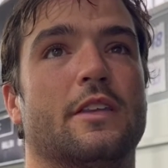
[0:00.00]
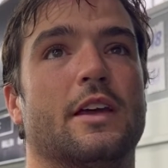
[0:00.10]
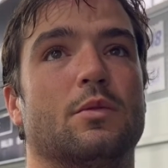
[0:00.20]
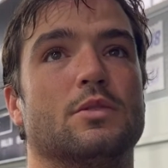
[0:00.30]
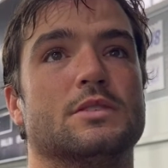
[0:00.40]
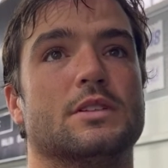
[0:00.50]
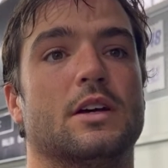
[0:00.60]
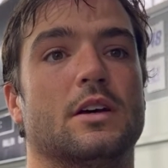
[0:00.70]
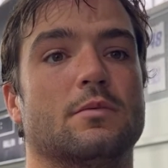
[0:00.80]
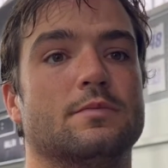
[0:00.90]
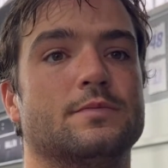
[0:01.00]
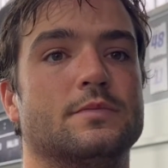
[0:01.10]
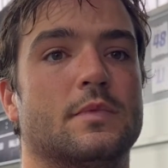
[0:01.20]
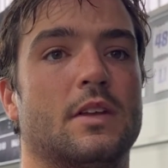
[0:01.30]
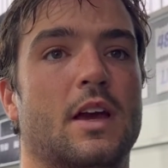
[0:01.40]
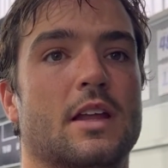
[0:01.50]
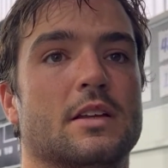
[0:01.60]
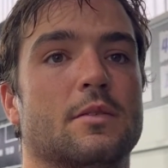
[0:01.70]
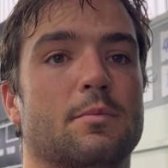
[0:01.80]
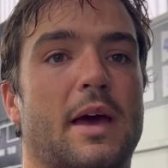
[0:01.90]
thing was kind of
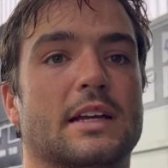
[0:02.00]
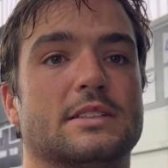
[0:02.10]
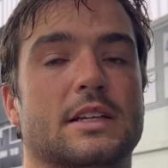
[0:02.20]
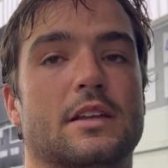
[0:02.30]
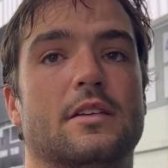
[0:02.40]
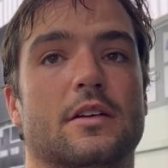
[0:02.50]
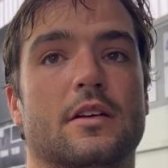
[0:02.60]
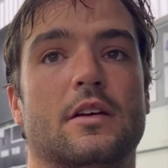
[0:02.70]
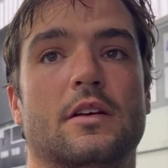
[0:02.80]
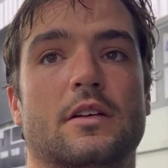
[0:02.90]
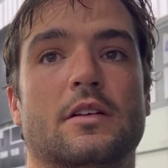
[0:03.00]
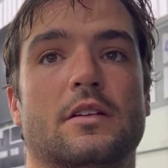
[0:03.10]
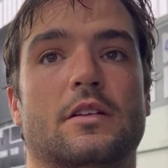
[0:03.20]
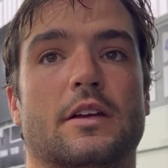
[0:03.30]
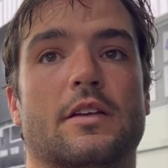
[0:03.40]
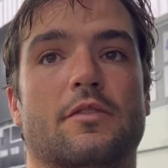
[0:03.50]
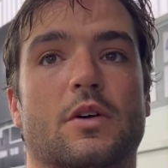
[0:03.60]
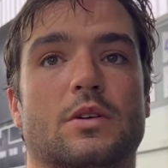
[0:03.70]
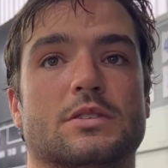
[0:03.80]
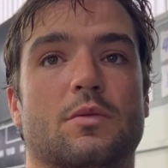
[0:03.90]
backseat to getting
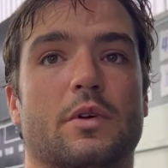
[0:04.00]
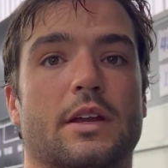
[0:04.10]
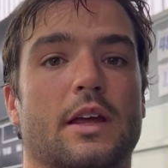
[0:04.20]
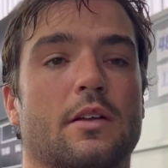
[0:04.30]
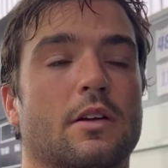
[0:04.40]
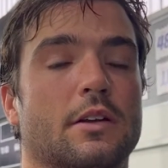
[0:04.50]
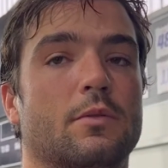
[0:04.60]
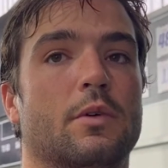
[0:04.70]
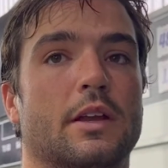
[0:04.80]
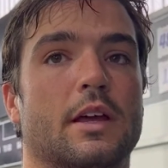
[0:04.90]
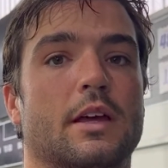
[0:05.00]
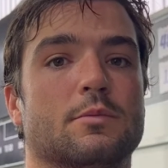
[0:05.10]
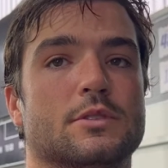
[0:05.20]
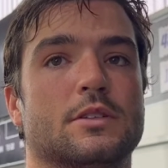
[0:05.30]
focused on winning games.